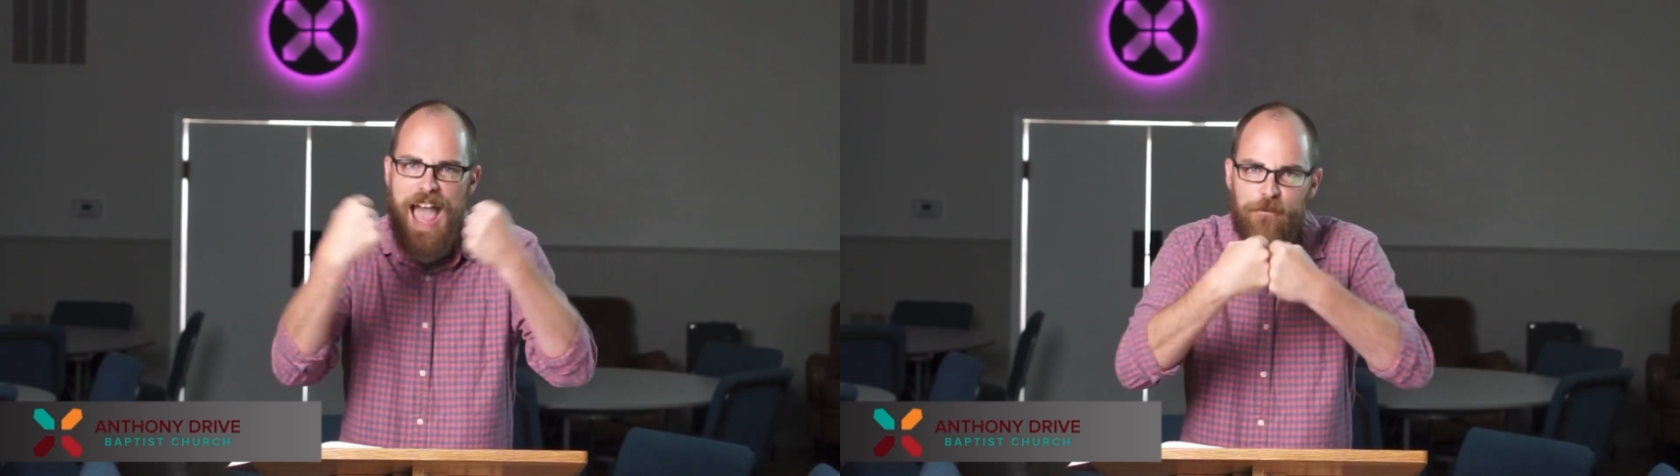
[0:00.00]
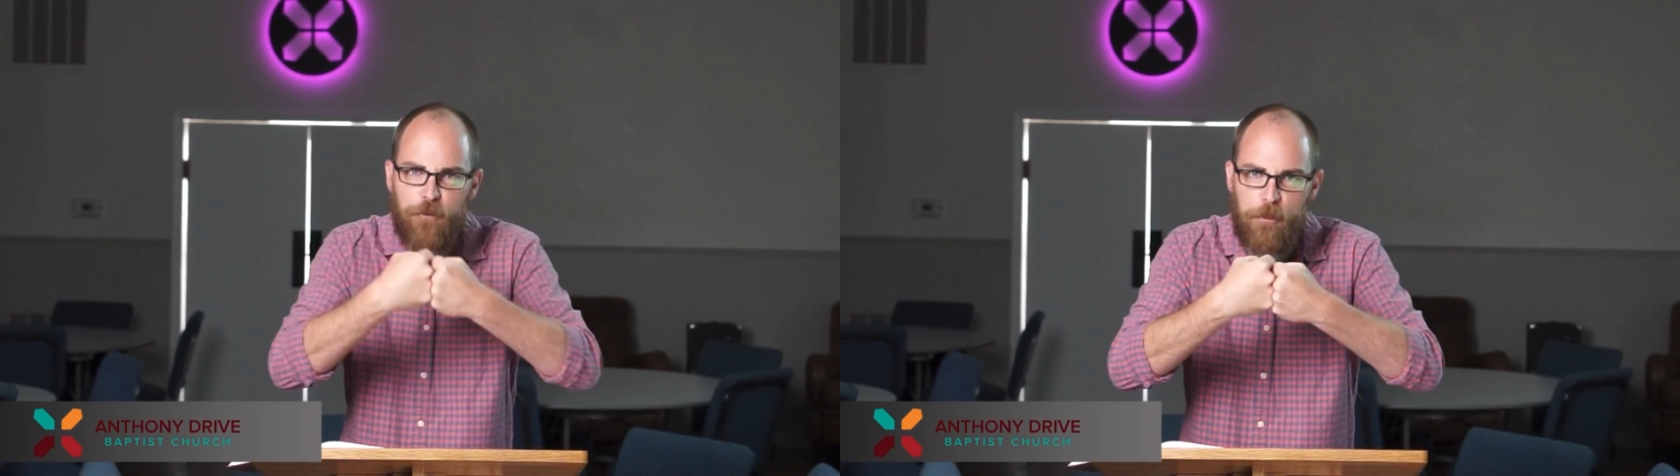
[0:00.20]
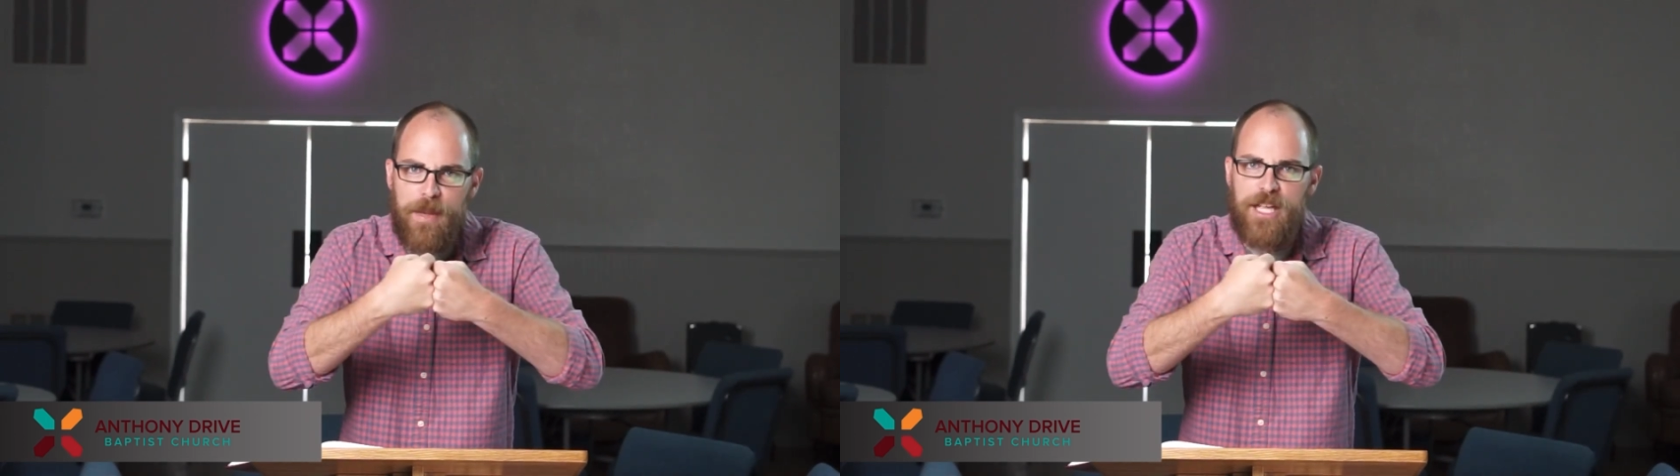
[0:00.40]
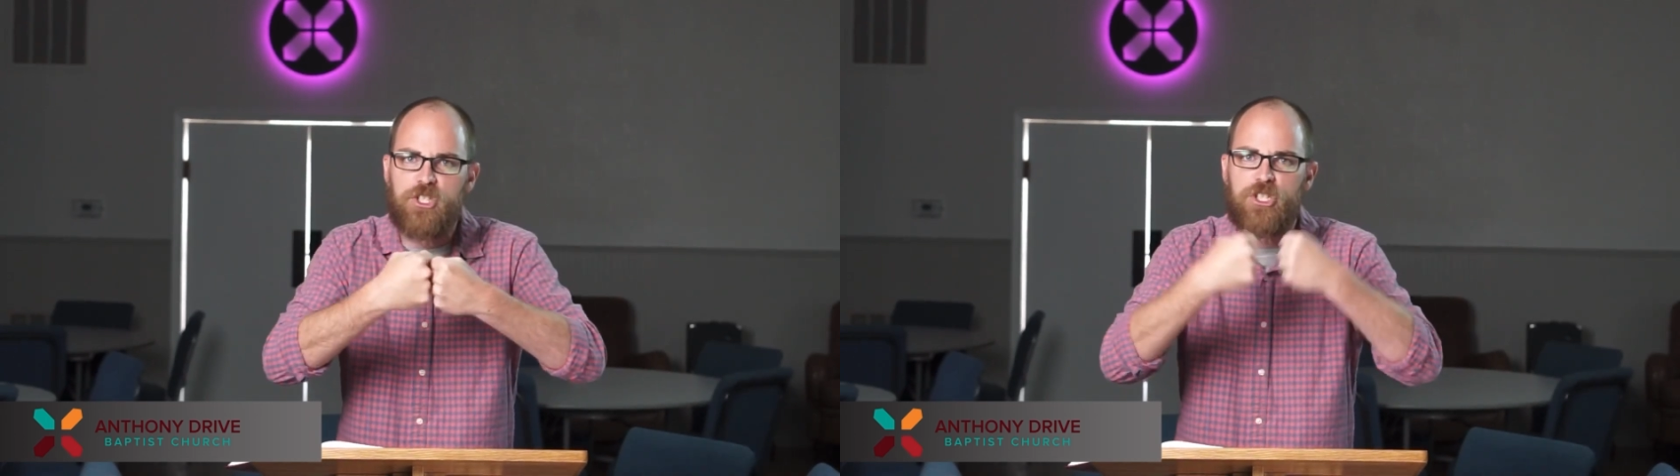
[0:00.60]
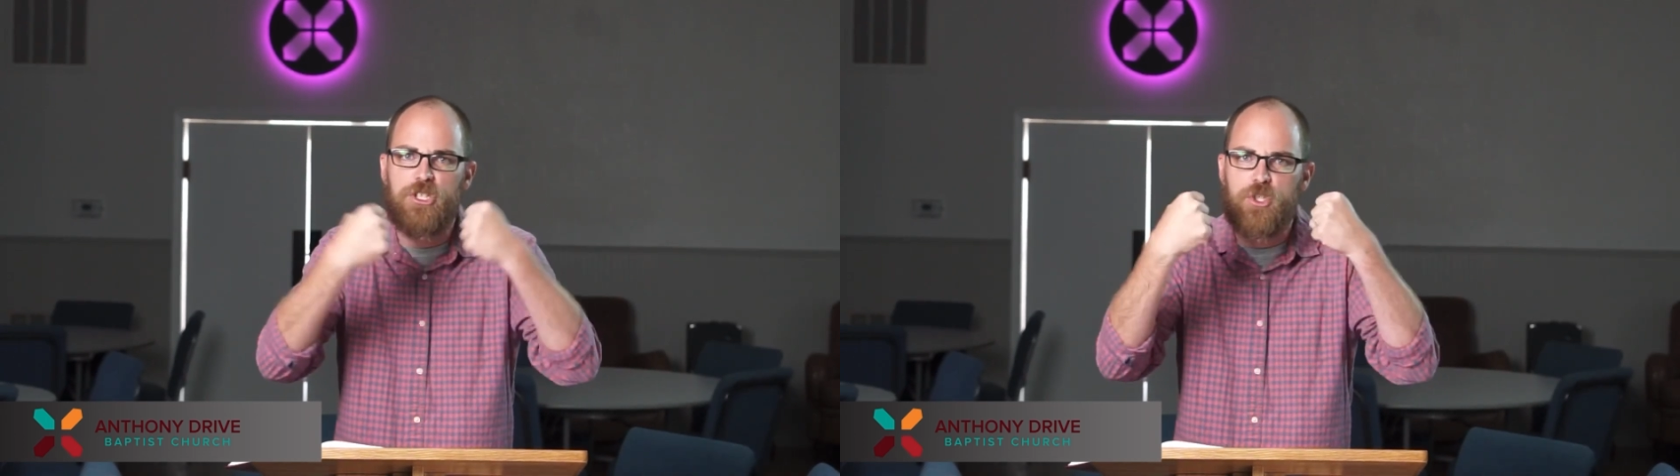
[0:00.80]

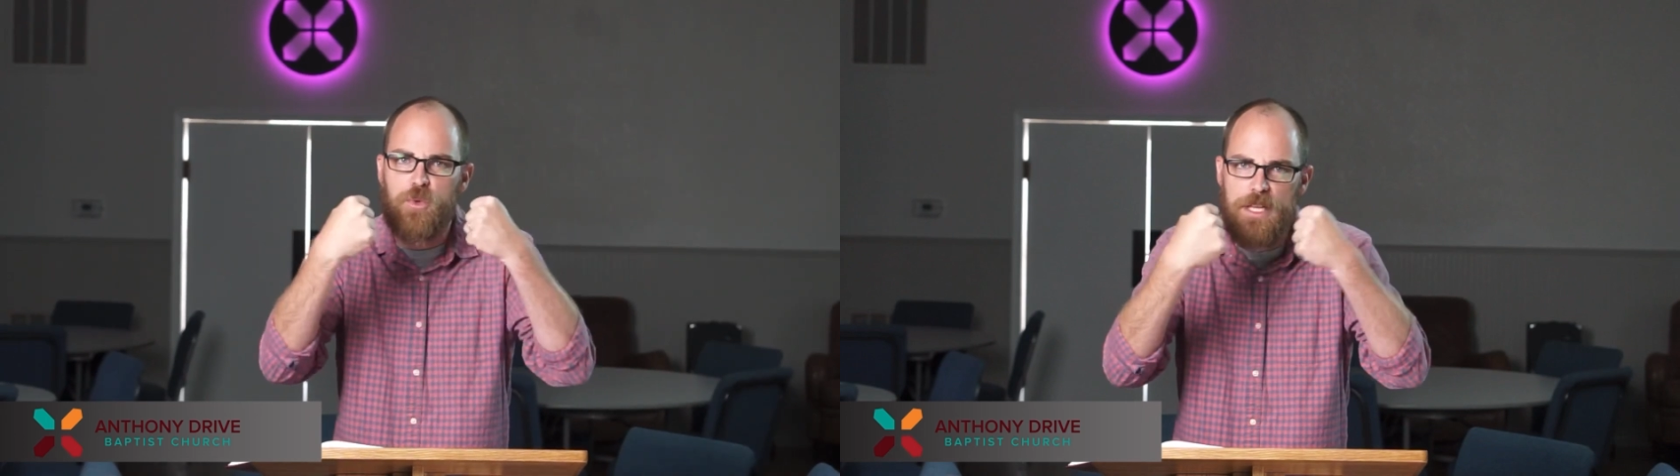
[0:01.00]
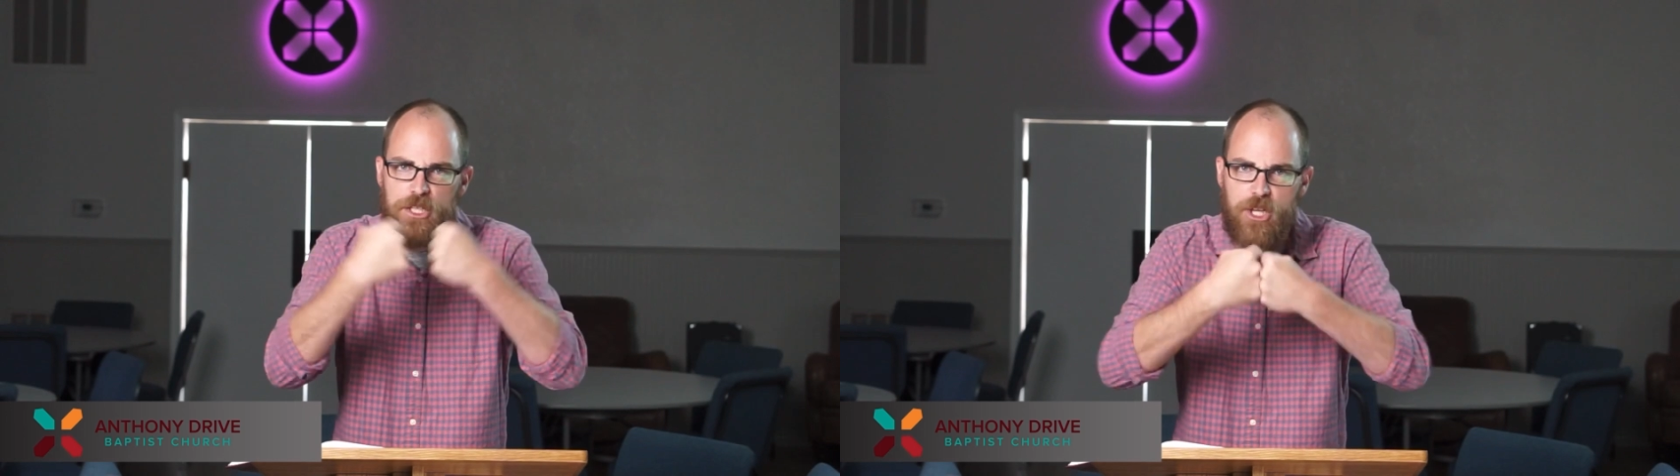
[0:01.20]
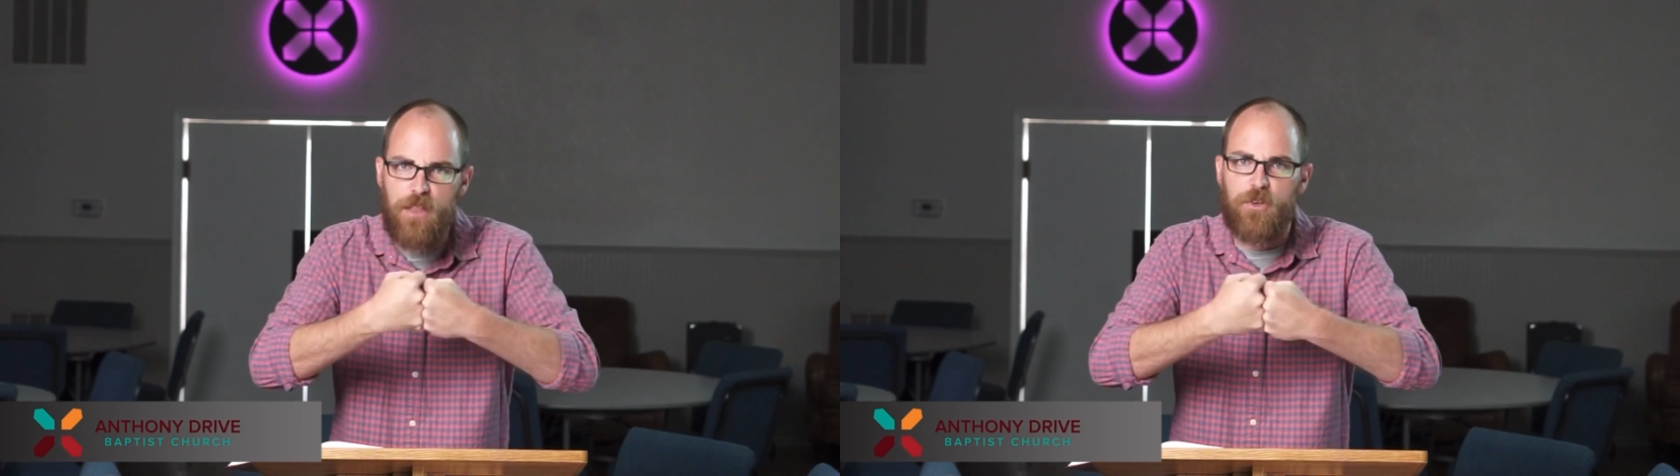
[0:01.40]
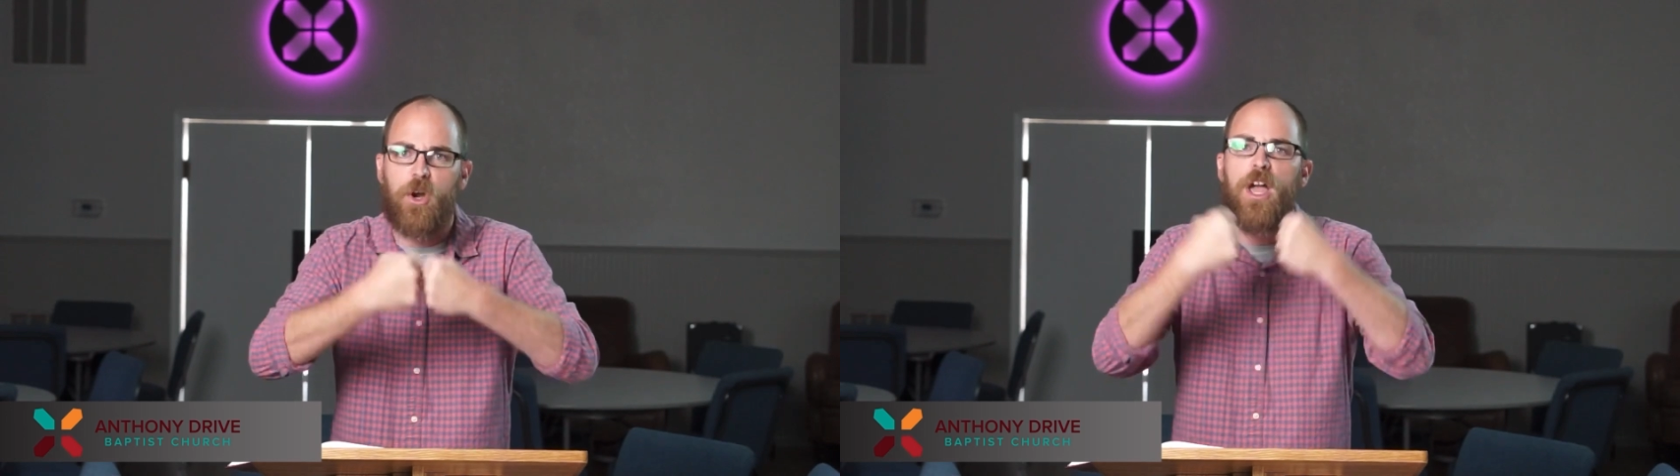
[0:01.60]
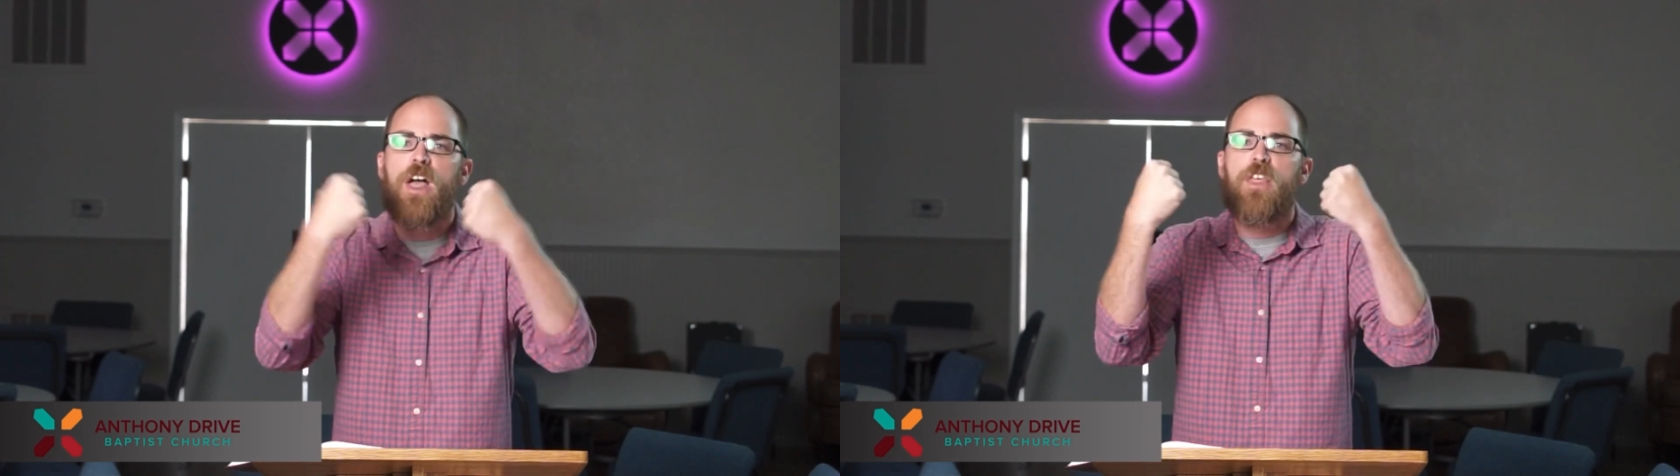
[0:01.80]
affirmation to each other